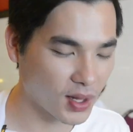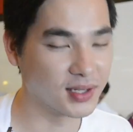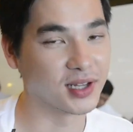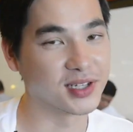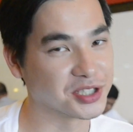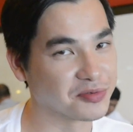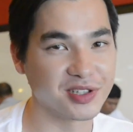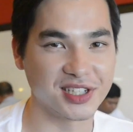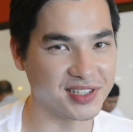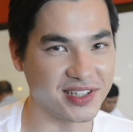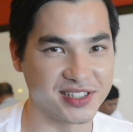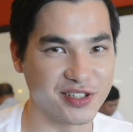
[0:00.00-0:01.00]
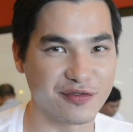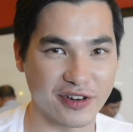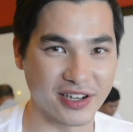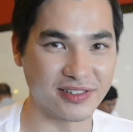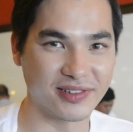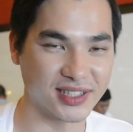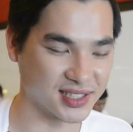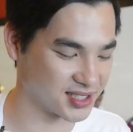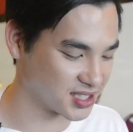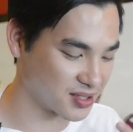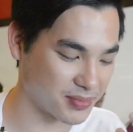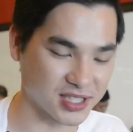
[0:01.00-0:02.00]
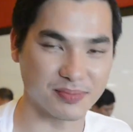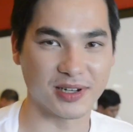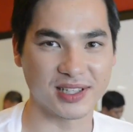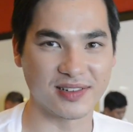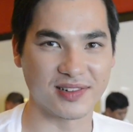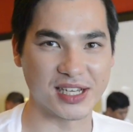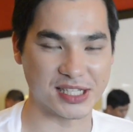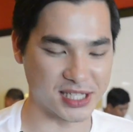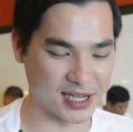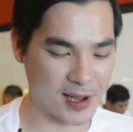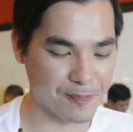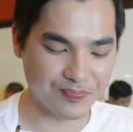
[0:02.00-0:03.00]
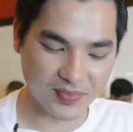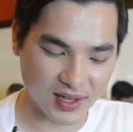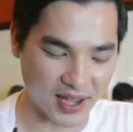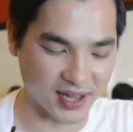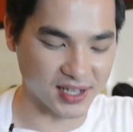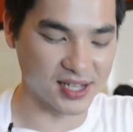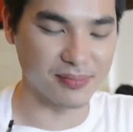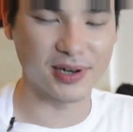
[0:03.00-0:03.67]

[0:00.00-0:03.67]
Now that's really tasty, fragrant rice because there's a basmati rice there. And the